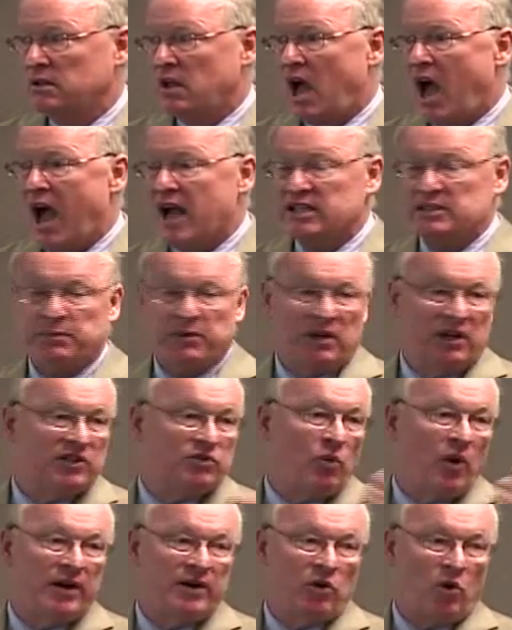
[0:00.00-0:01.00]
The hospital
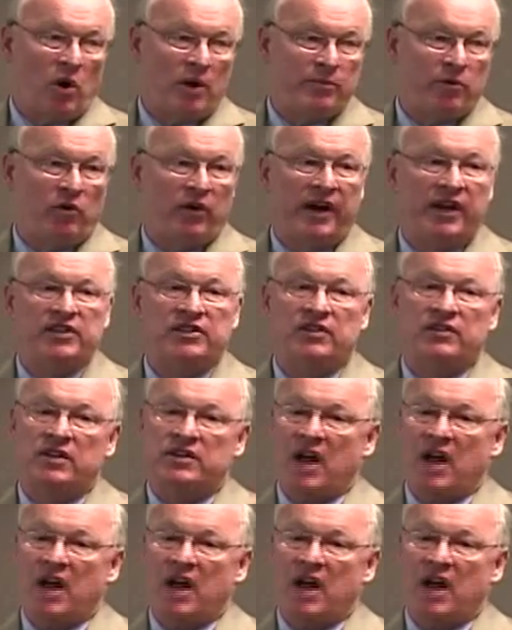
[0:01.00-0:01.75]
is one corporation.